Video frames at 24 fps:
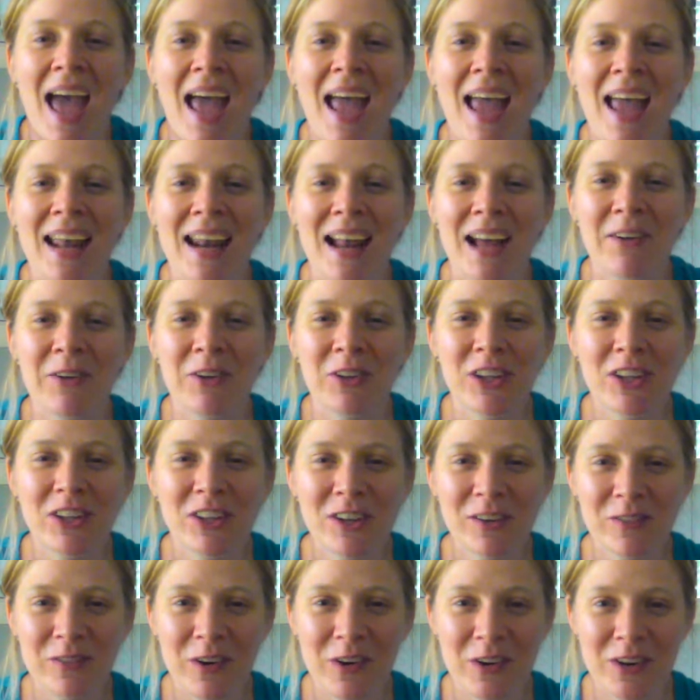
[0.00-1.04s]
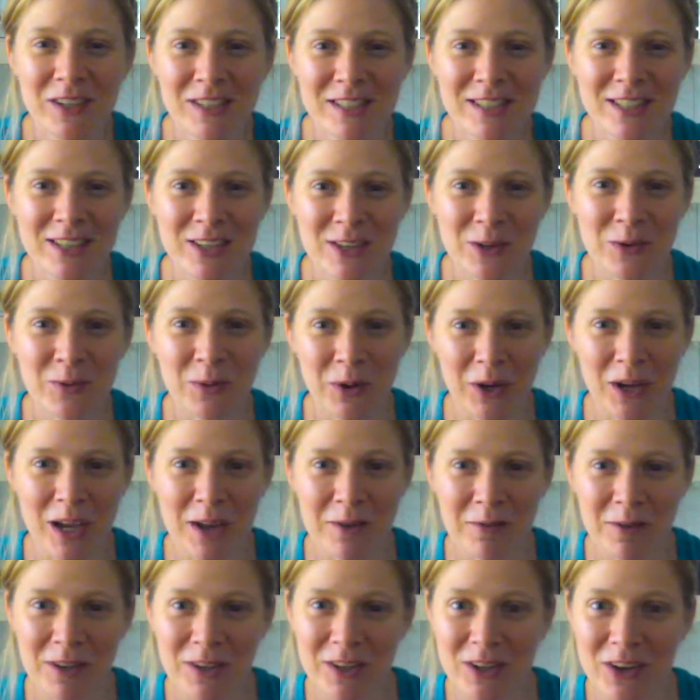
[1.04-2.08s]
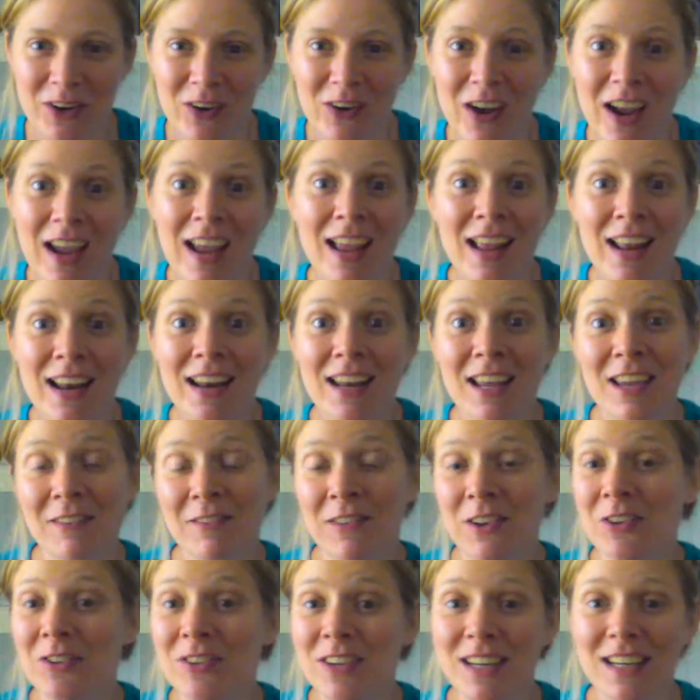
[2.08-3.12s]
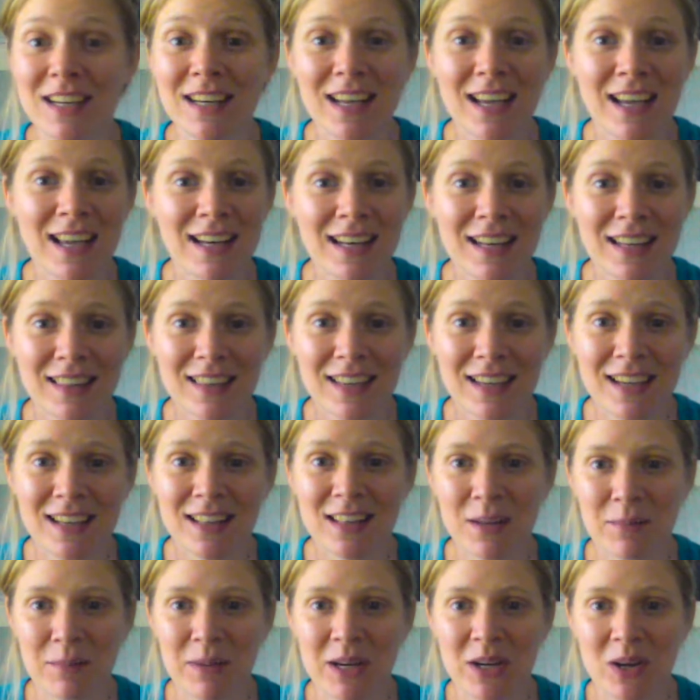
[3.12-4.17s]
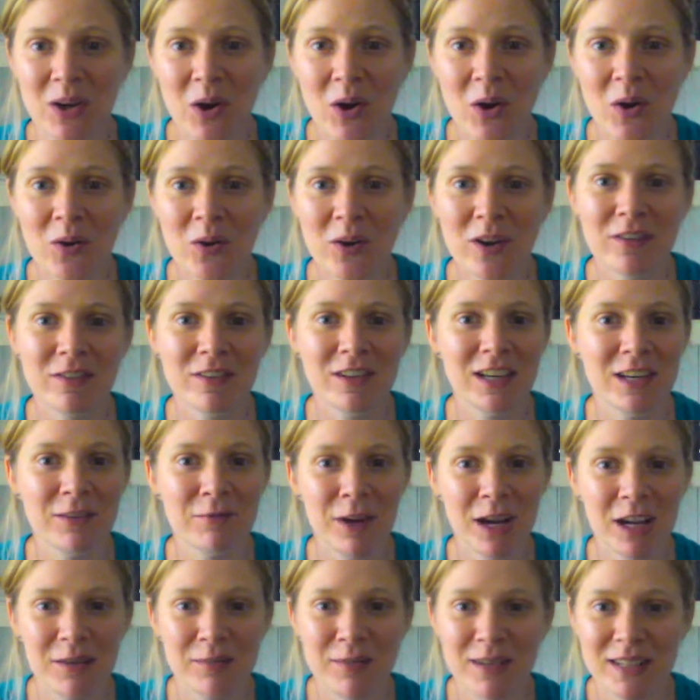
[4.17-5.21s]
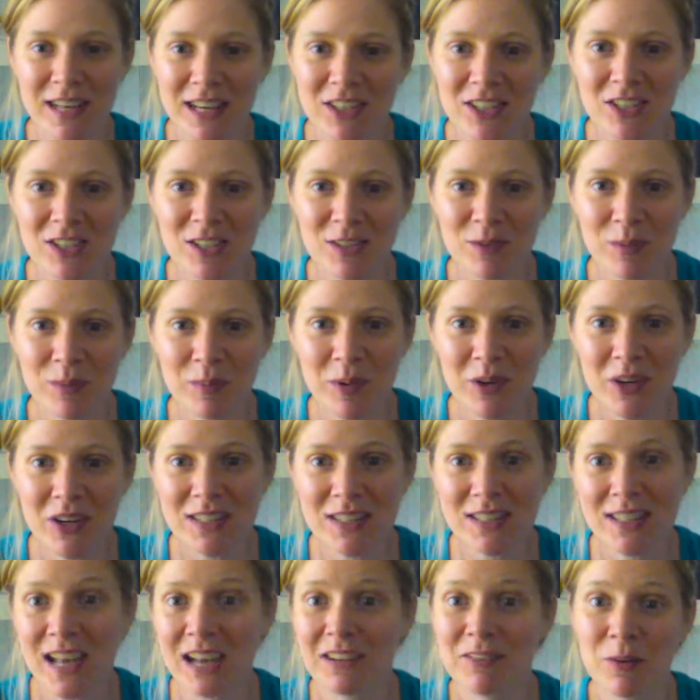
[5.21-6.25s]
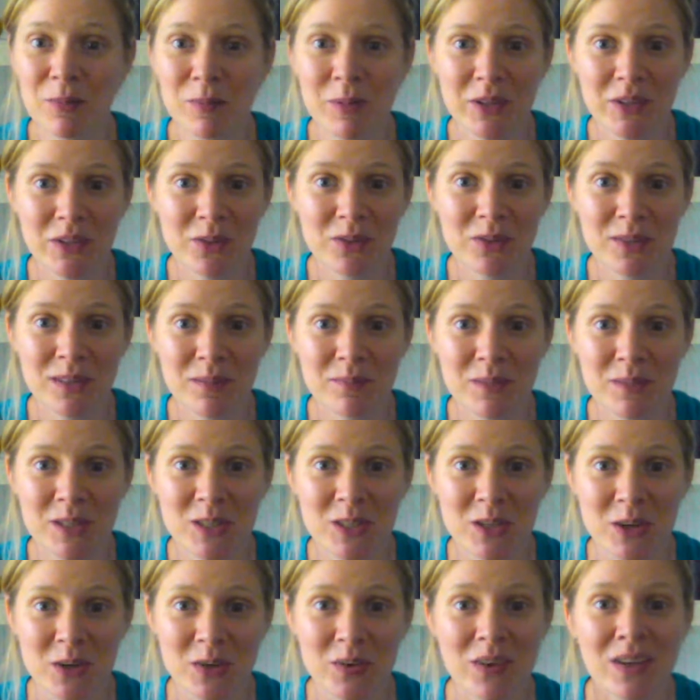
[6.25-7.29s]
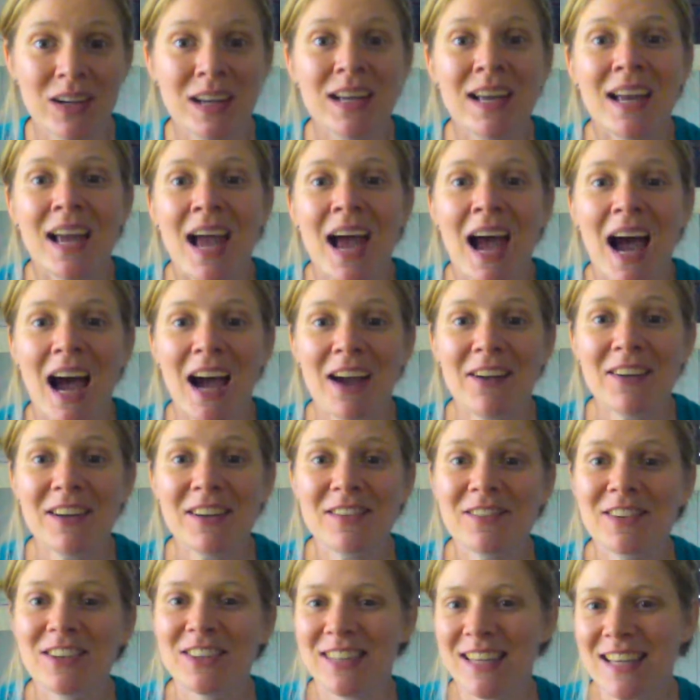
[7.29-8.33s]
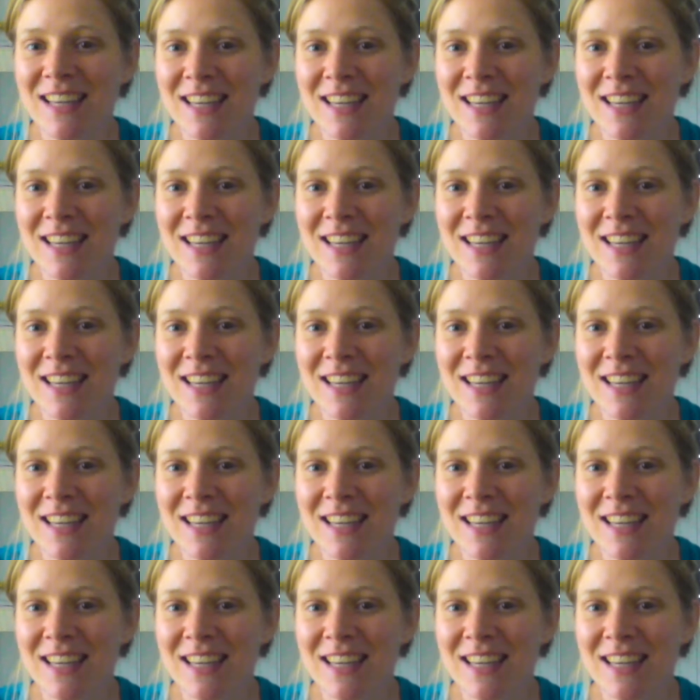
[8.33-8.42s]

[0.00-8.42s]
And I really look forward to working with you. And if you need anything, let me know. If you need recommendations for books, I will put those up too. All right, well, thank